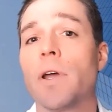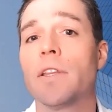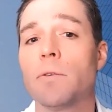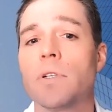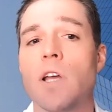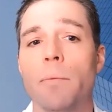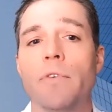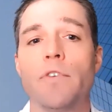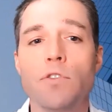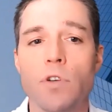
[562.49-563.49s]
create the
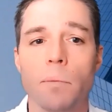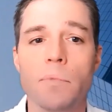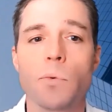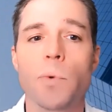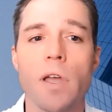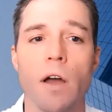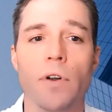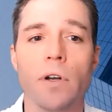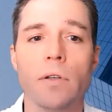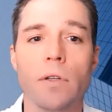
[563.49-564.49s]
retirement of your dreams, we
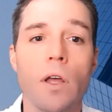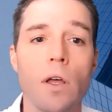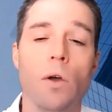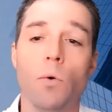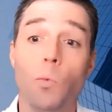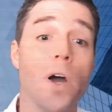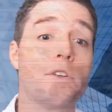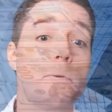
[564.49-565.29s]
covered what